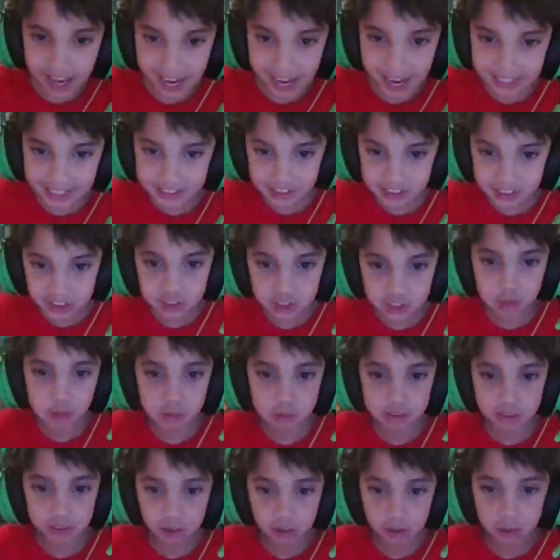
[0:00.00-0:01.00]
I just
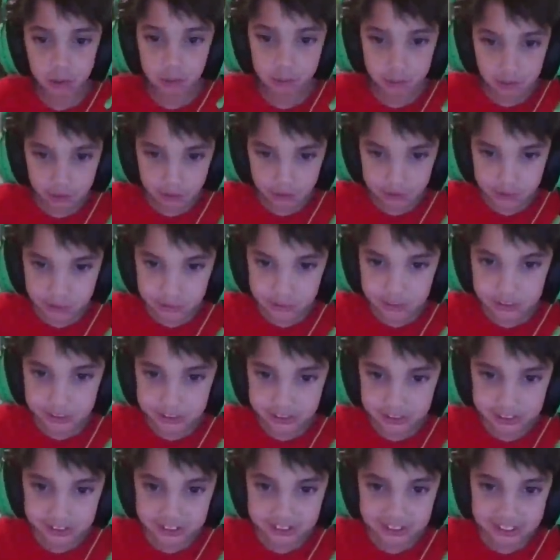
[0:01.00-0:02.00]
use Lunar.
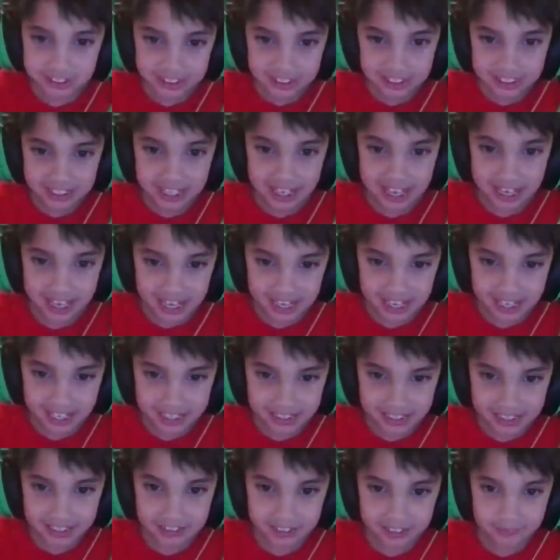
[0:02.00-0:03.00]

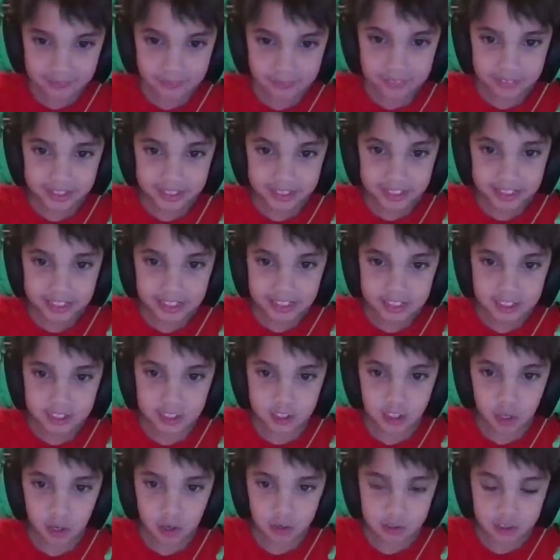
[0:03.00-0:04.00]
And
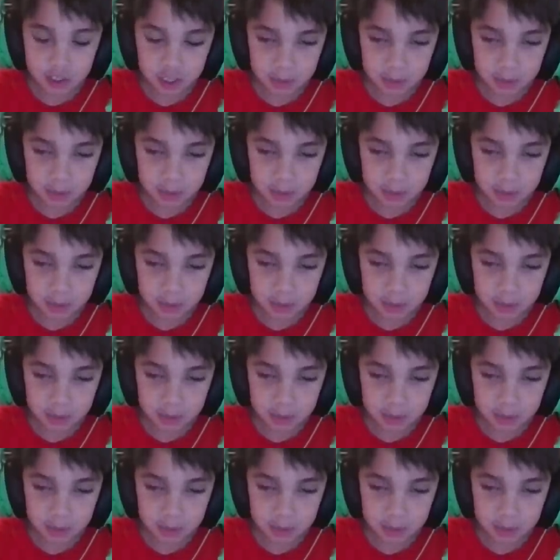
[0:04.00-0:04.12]
so